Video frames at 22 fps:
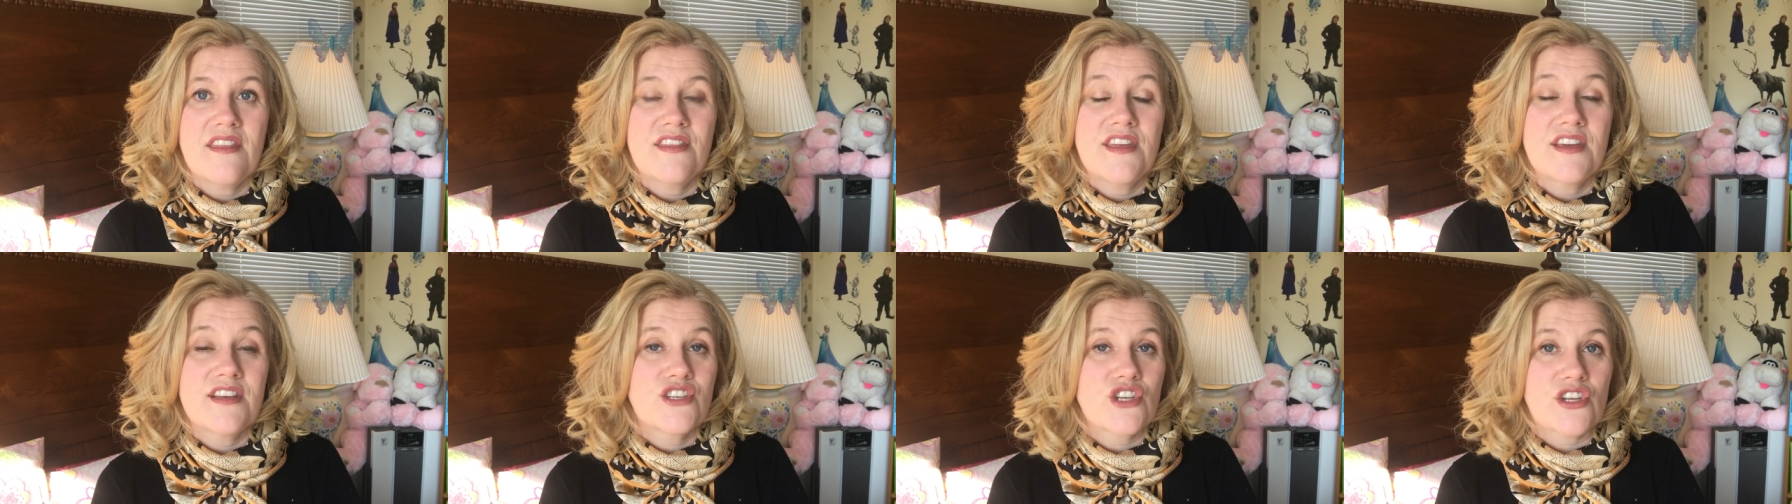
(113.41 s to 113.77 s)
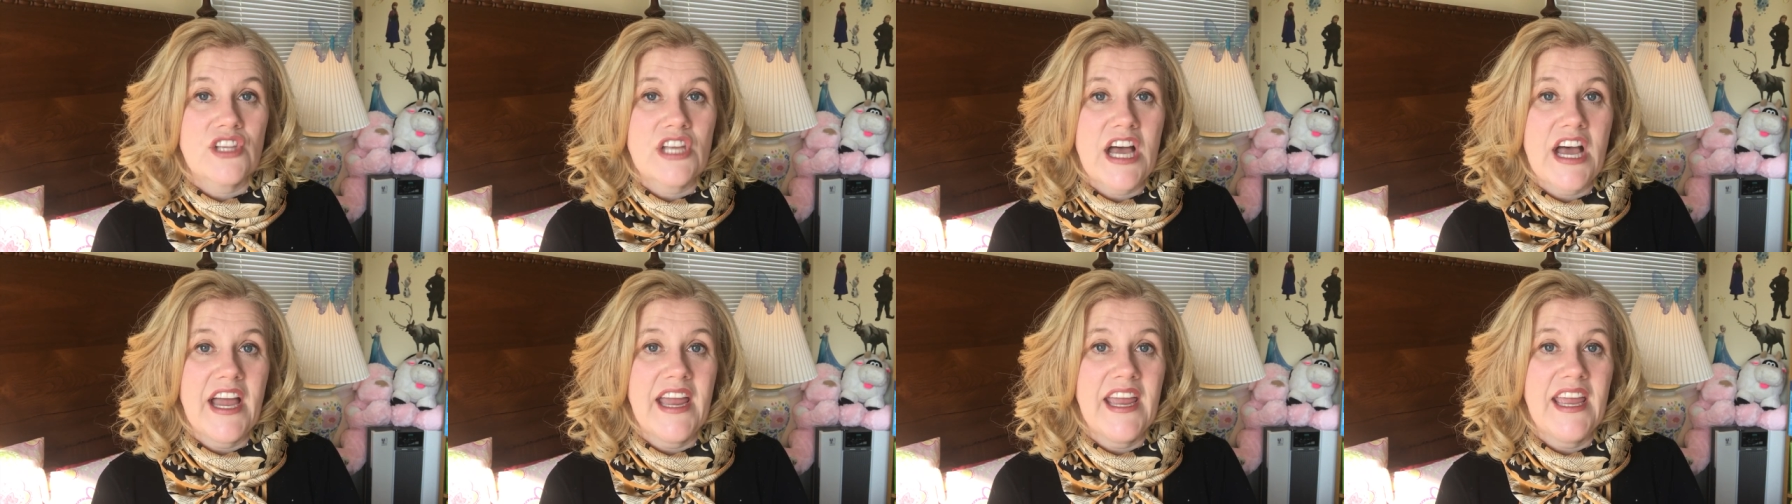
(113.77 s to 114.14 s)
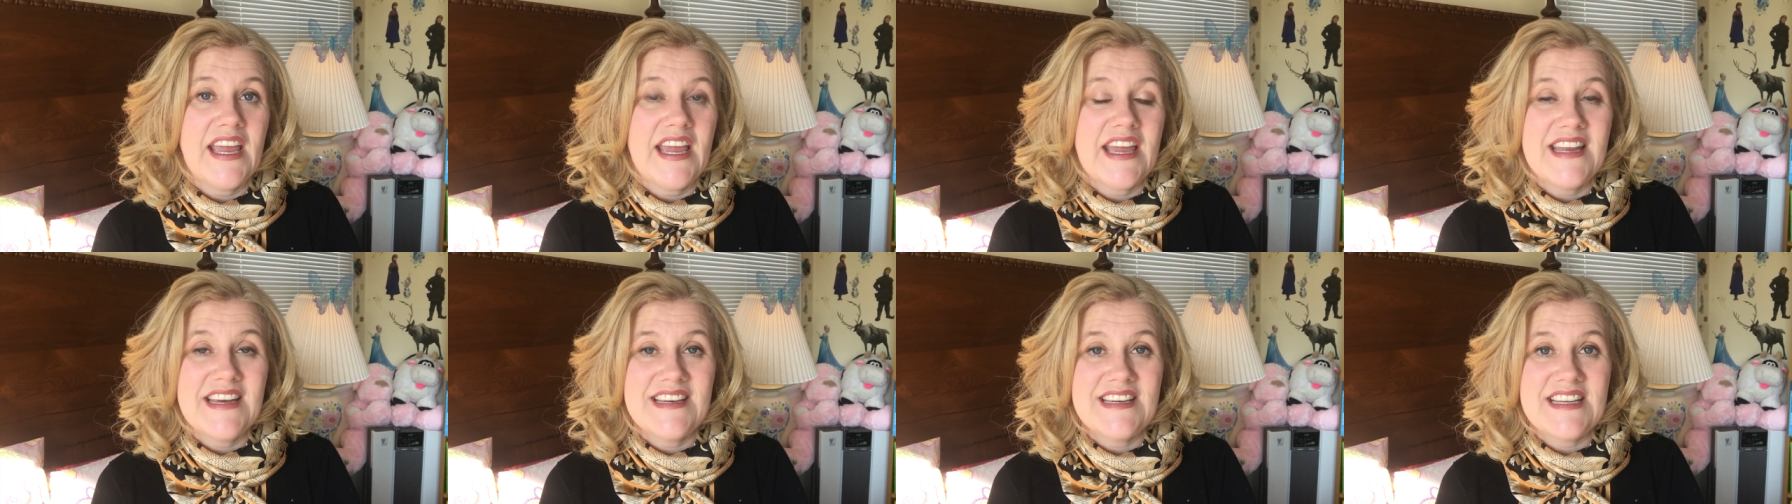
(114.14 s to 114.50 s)
the July
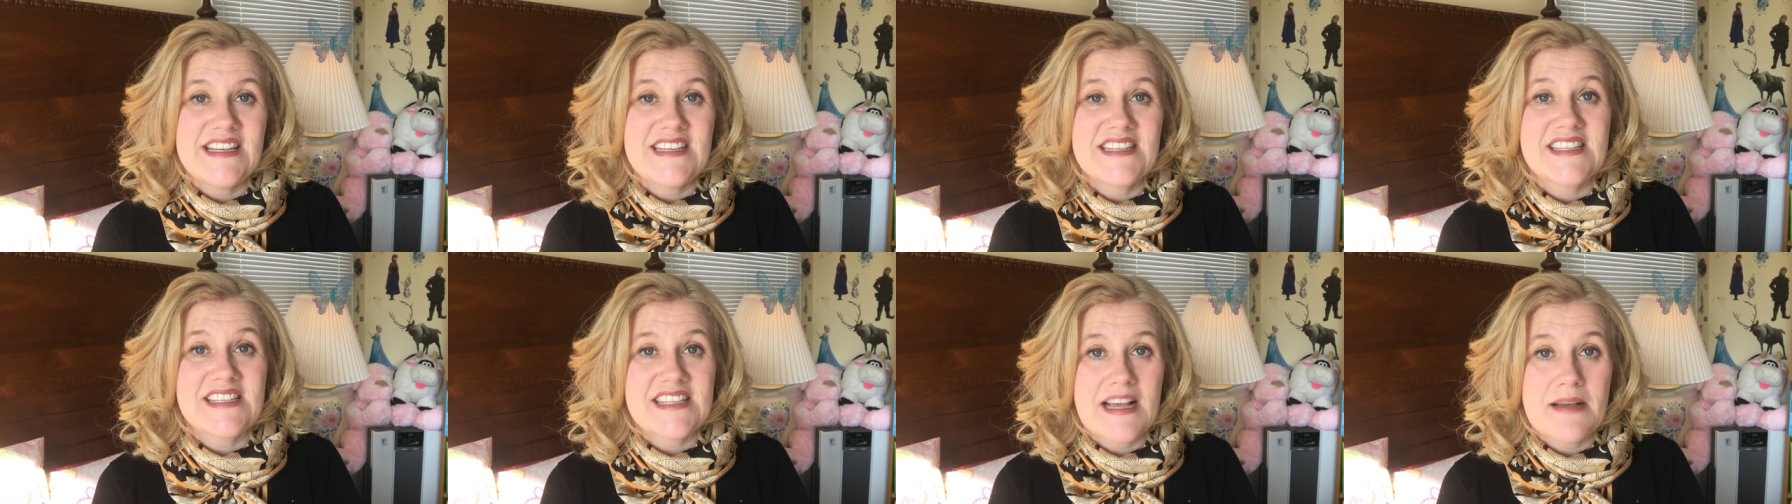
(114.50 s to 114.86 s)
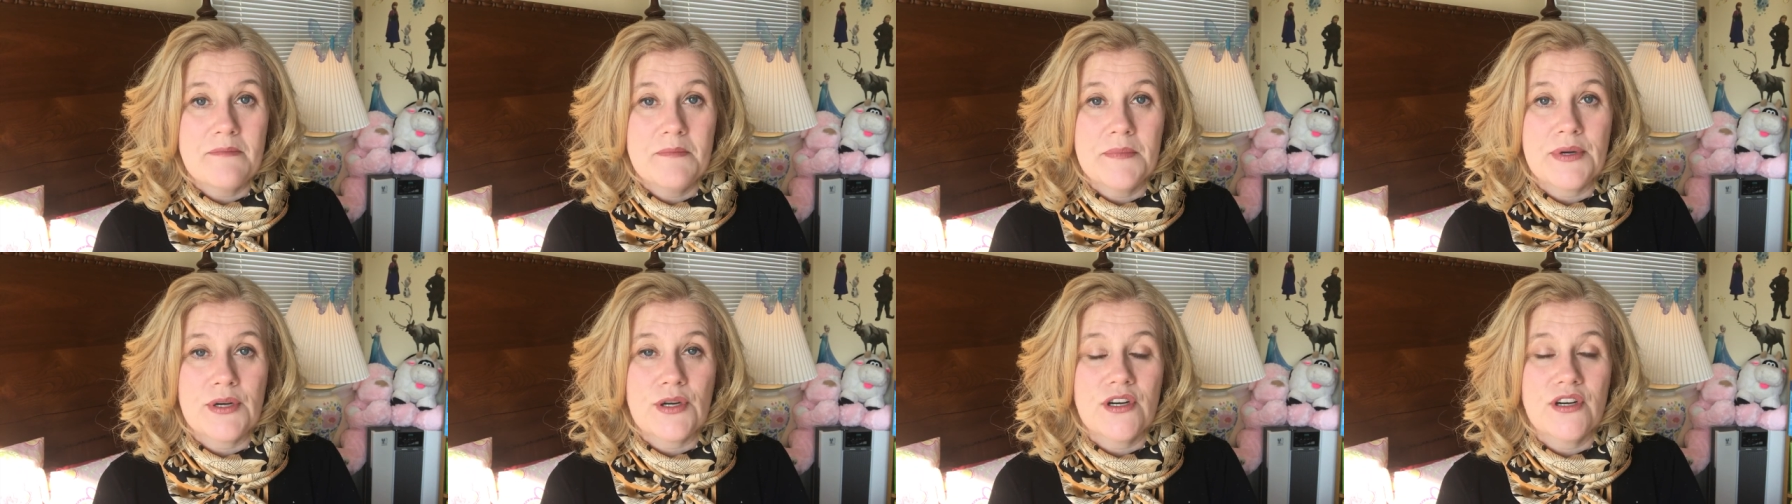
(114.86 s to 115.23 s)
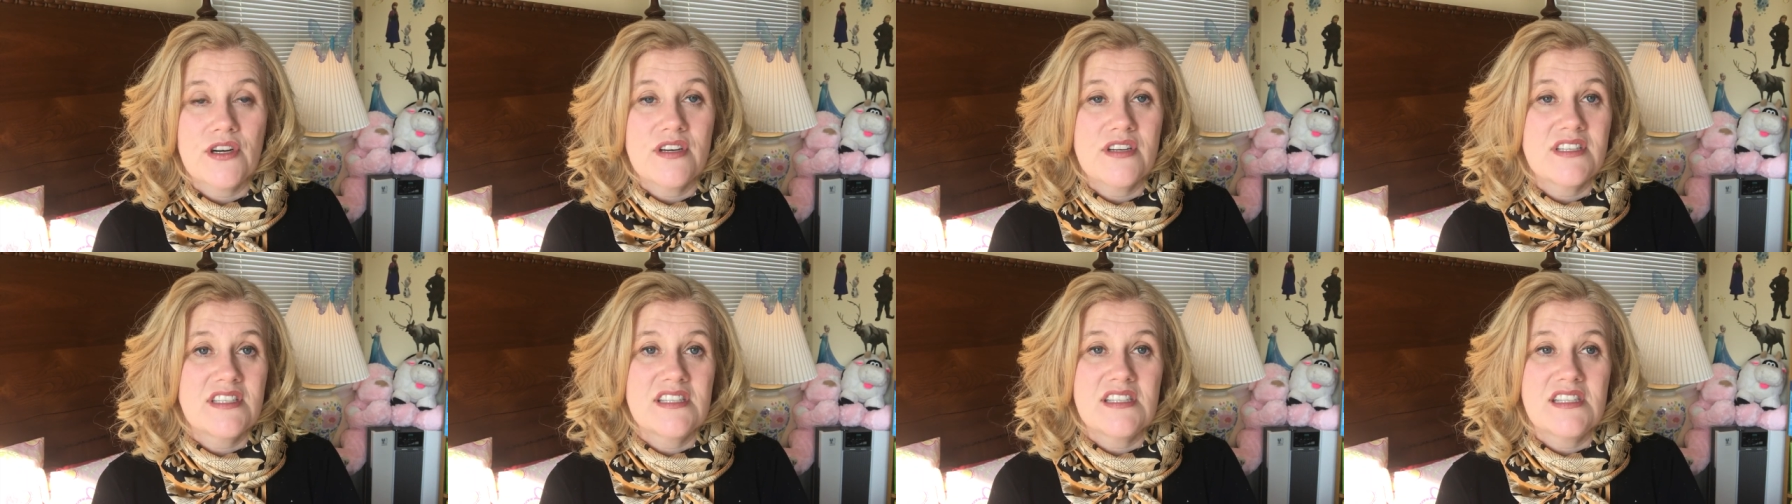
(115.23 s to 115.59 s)
and
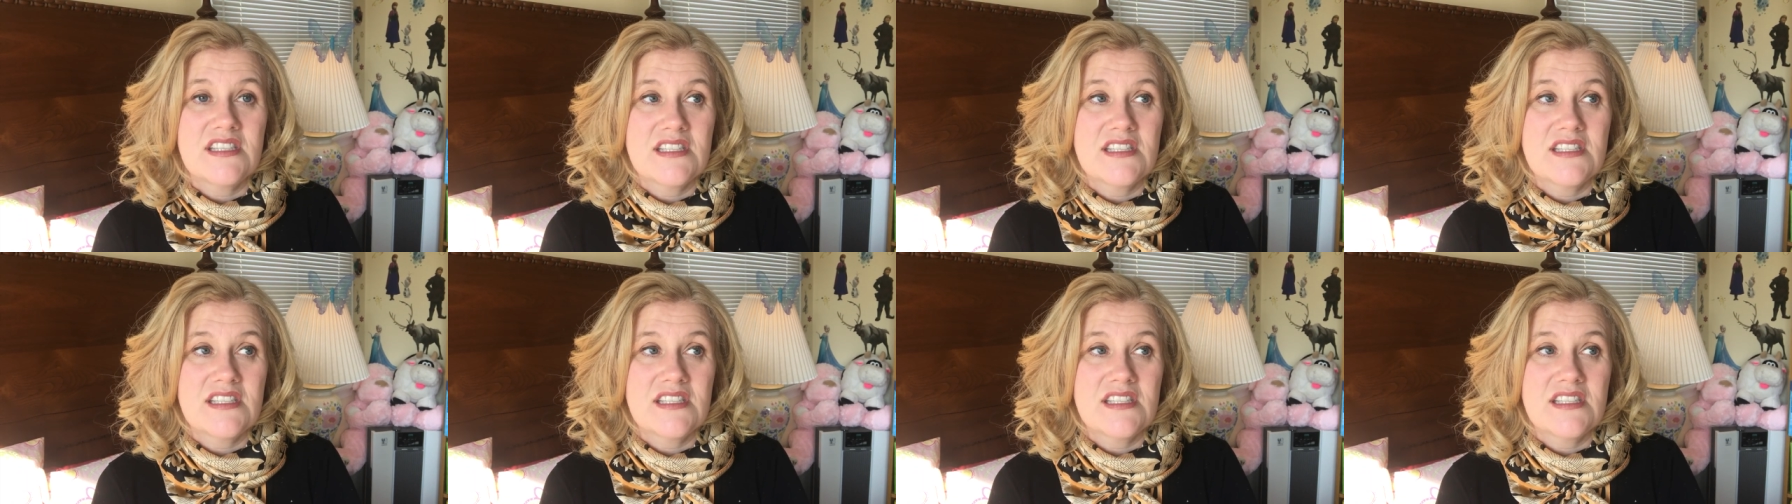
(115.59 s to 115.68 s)
December